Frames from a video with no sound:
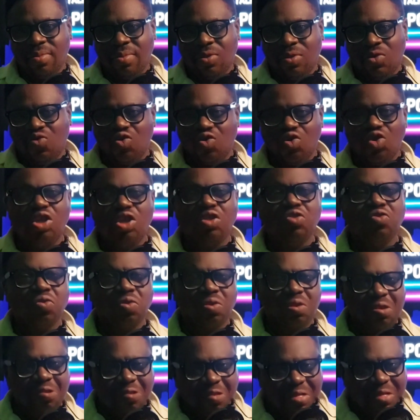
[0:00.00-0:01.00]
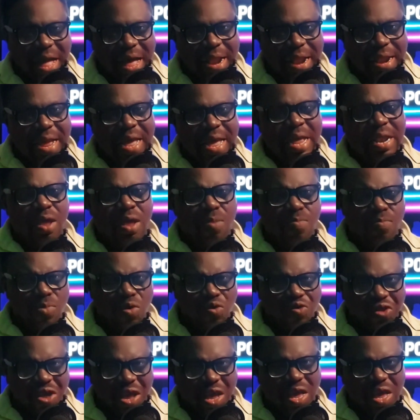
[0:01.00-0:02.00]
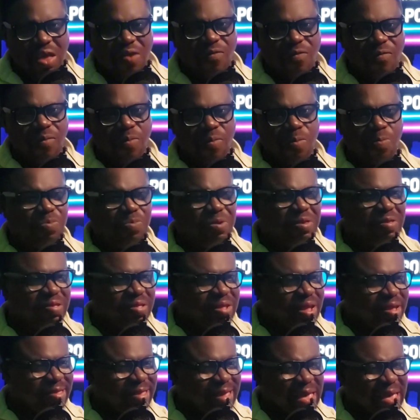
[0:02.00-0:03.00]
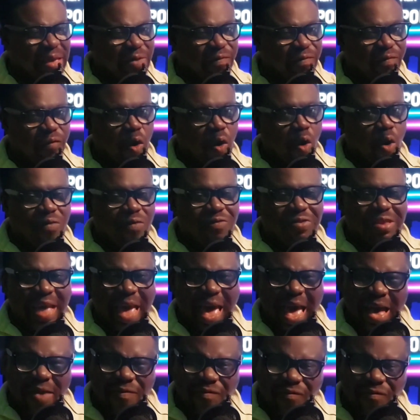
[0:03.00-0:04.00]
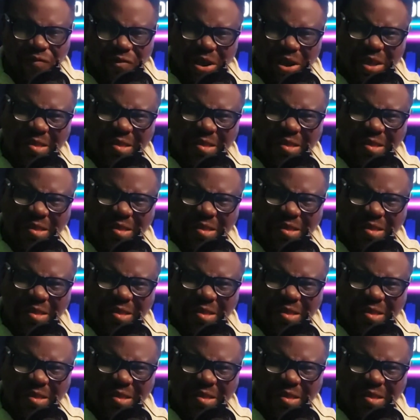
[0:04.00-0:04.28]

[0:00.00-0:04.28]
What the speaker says: So you need to understand the music business evolves every